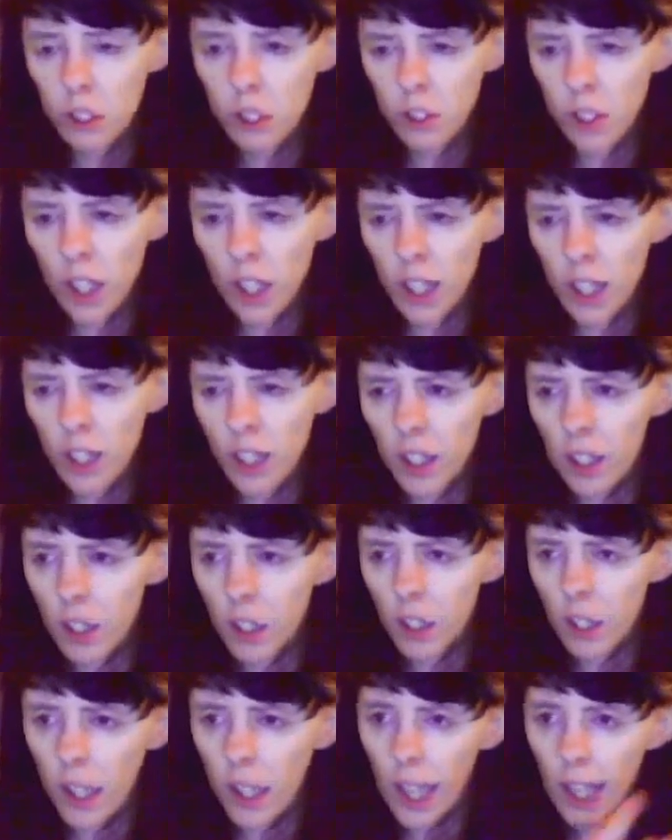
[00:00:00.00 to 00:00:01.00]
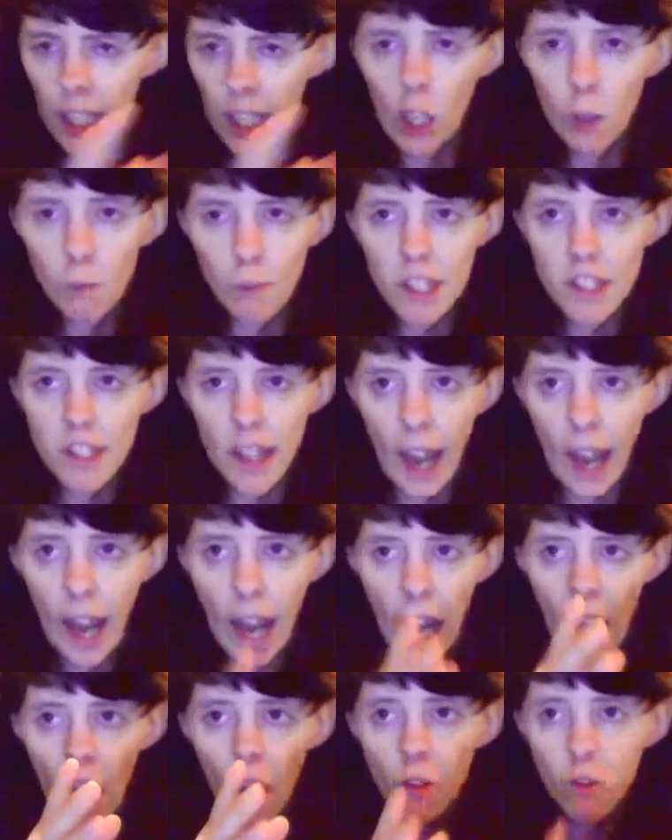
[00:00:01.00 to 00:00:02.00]
And they're like, how can I miss
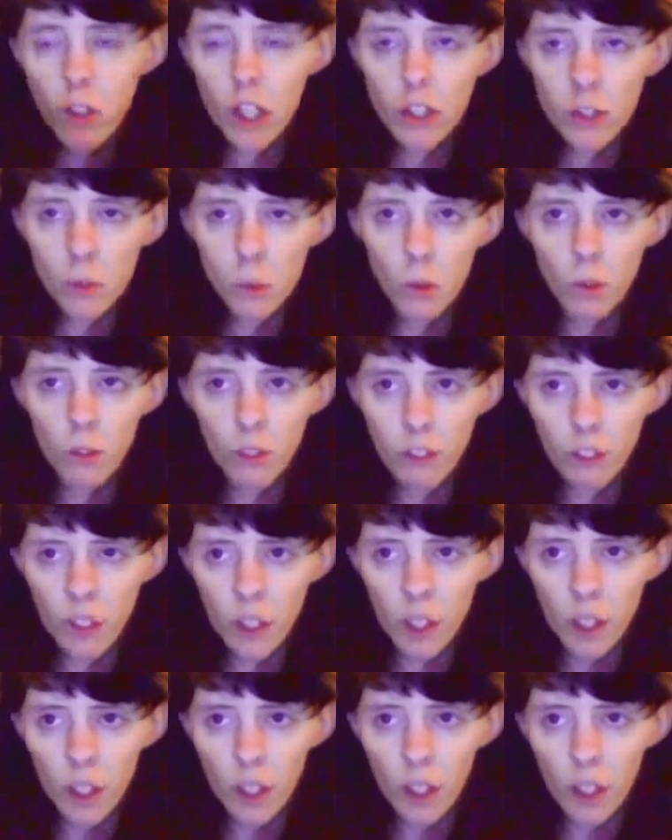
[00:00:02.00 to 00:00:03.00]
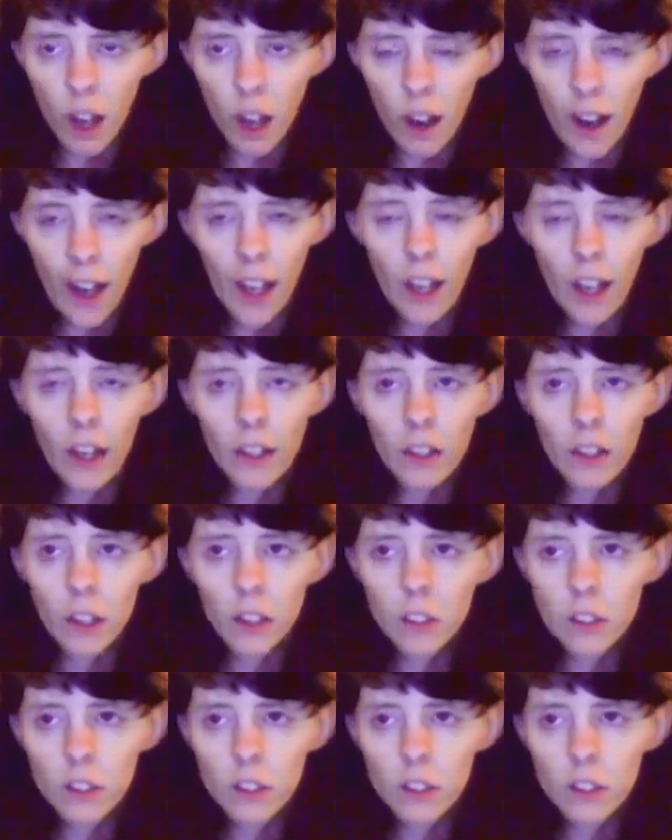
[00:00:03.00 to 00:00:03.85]
out Red Dwarf? I like,